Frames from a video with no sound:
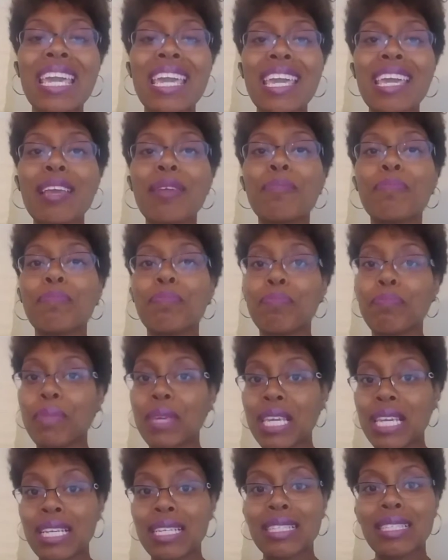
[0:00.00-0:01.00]
It
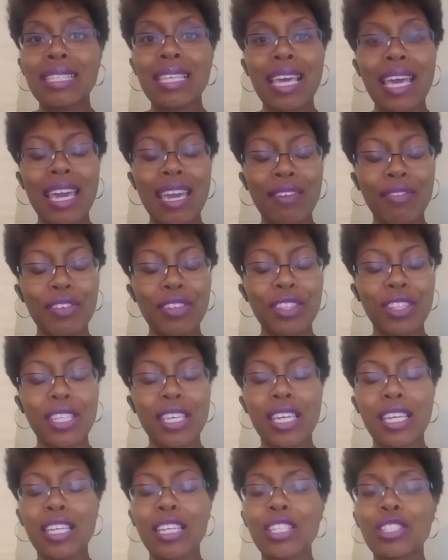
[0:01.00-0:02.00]
means
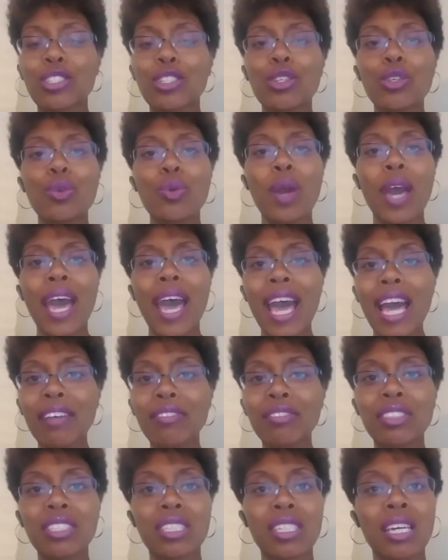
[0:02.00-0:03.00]
everything. So you
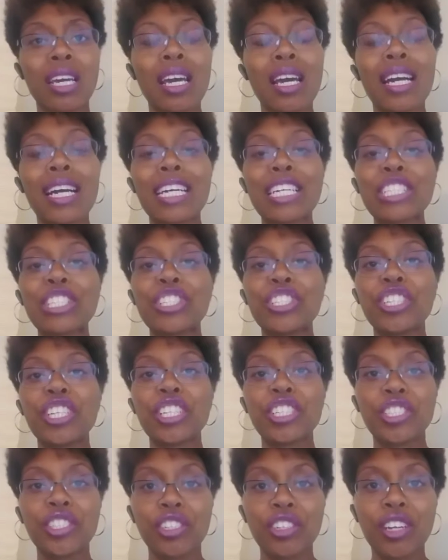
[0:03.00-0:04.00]
have to
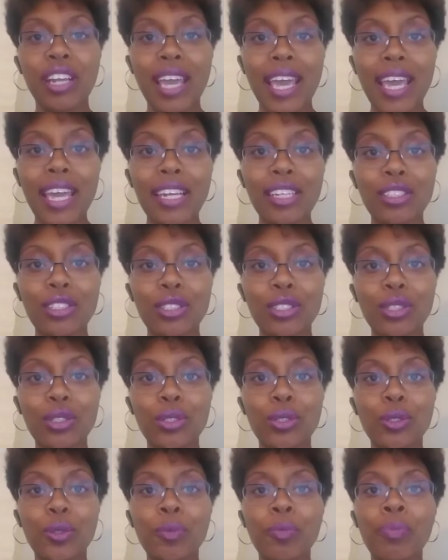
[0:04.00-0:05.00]
adjust your
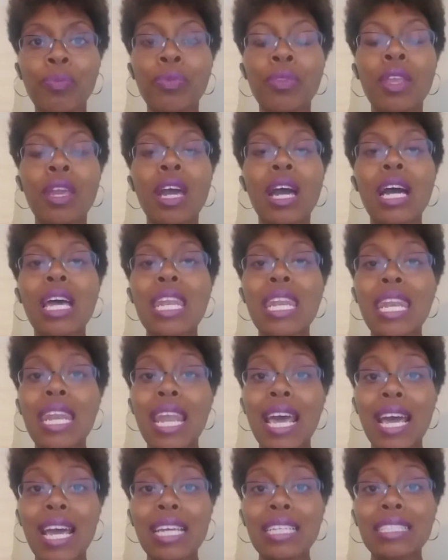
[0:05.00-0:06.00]
attitude
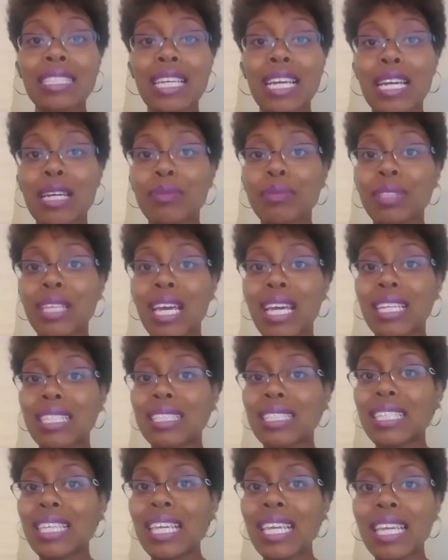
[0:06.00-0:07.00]
9 times out
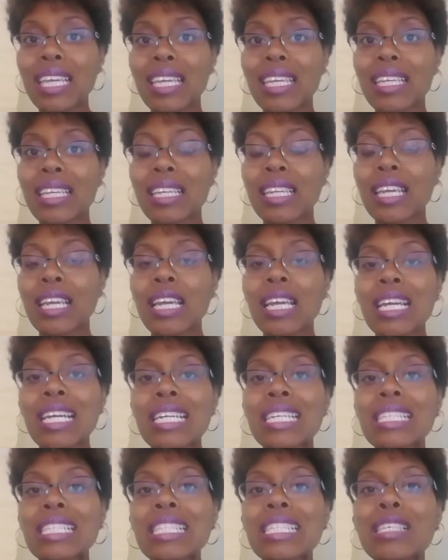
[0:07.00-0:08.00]
of 10
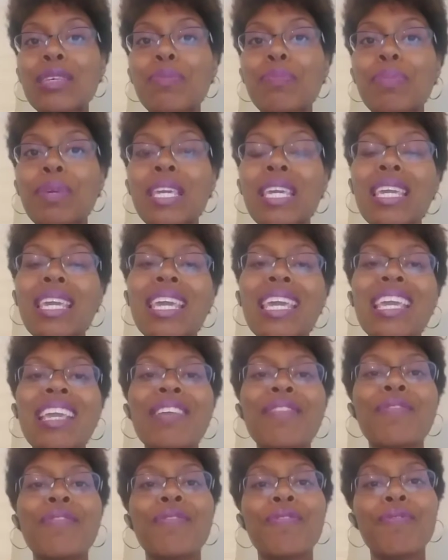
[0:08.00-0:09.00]
to be
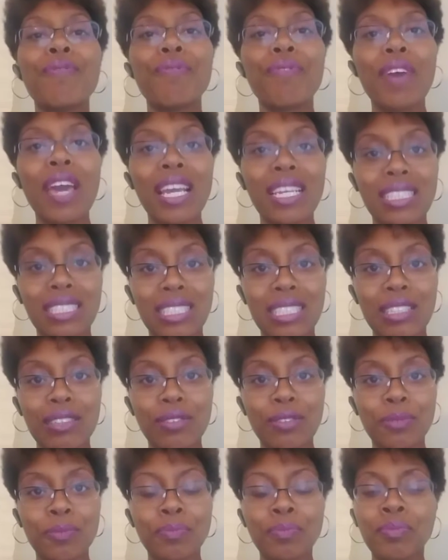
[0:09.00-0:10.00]

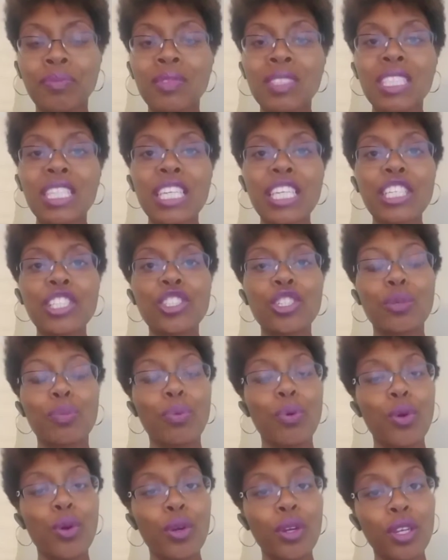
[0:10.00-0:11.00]
effective, to get your
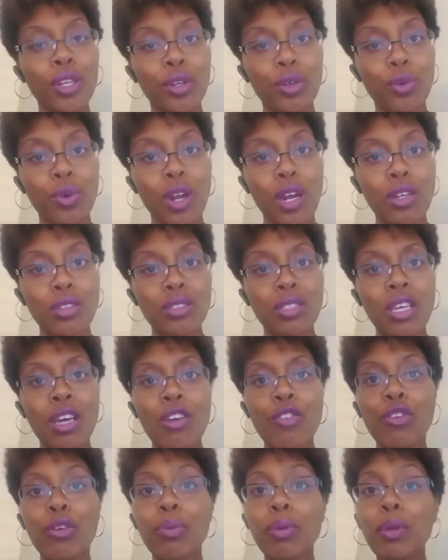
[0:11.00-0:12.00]
point across,
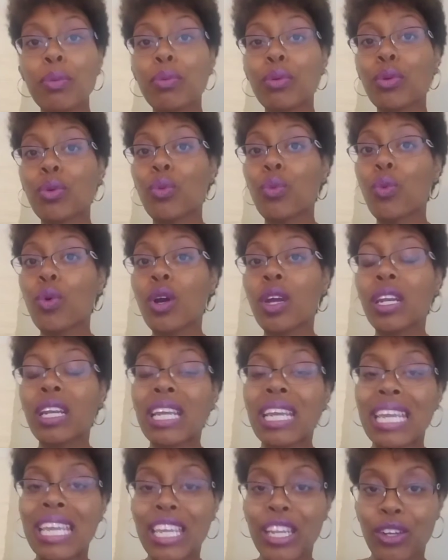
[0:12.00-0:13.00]
for people to want
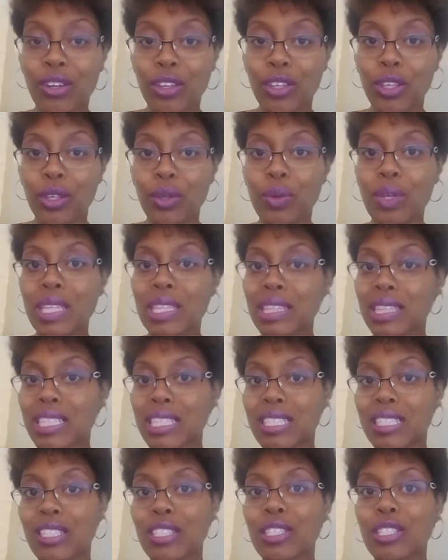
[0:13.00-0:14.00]
to hear you and
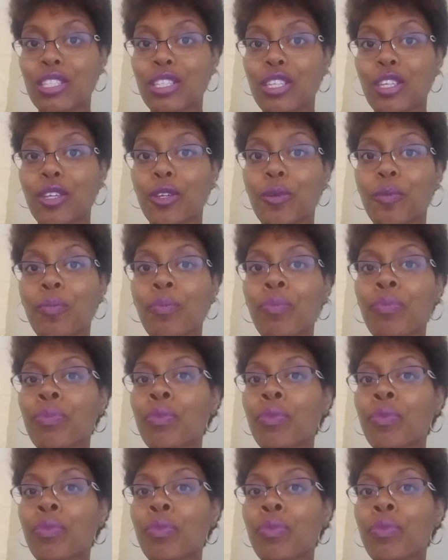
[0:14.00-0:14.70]
listen to you.